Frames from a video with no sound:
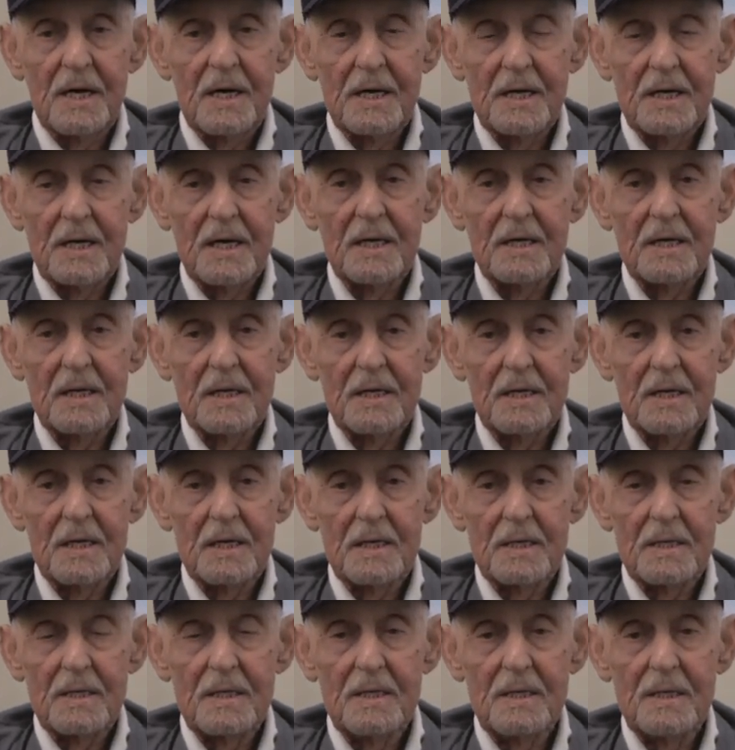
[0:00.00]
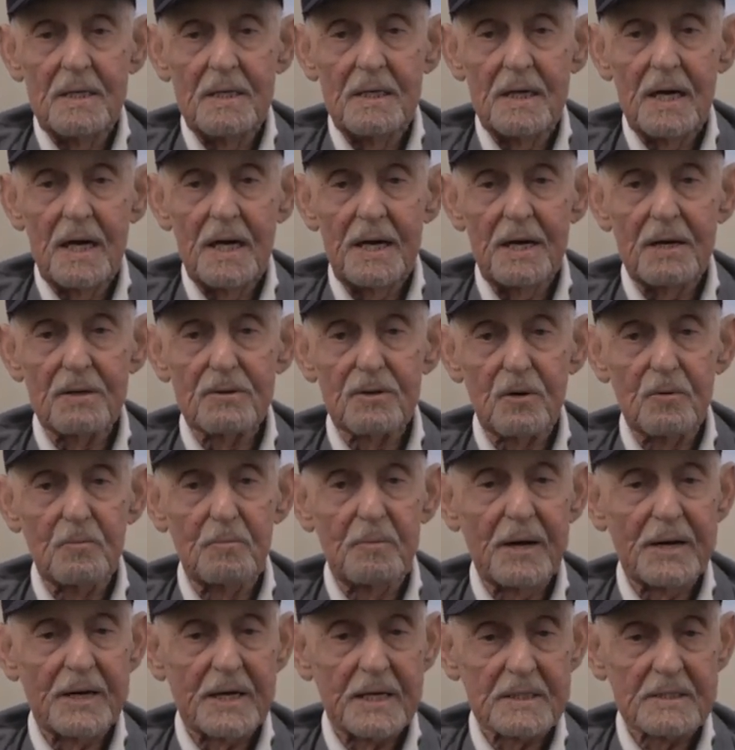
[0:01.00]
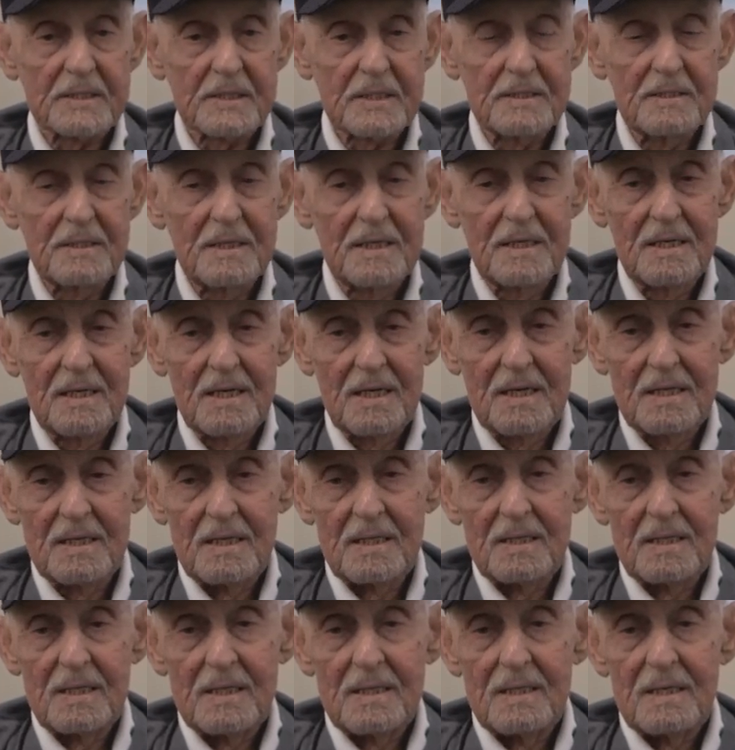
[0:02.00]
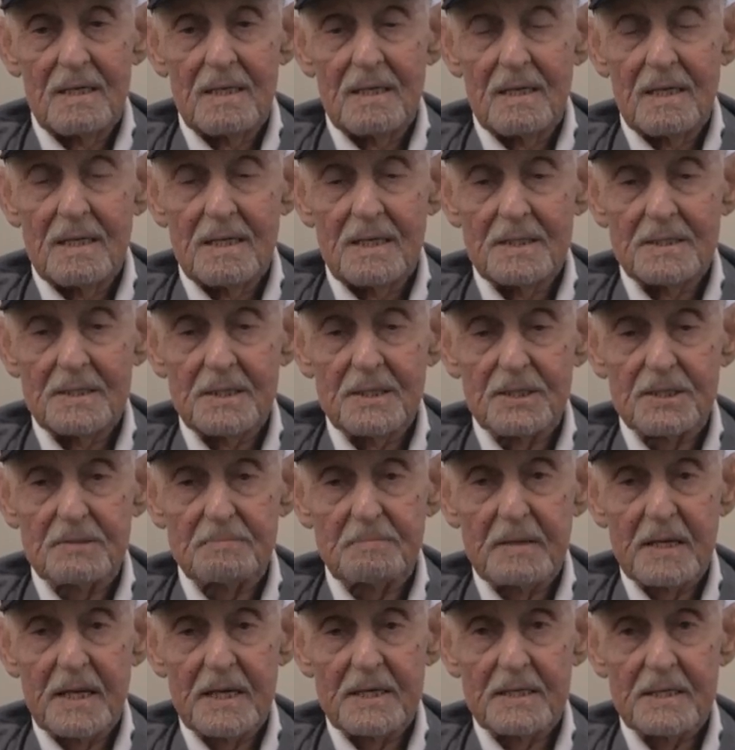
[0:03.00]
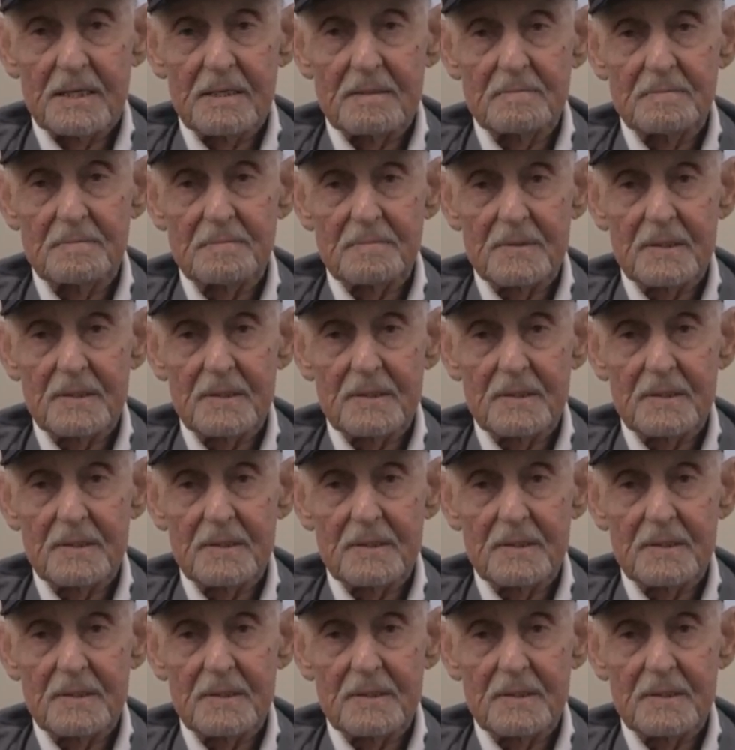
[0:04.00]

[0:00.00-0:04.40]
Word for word: aerobatics in this plane.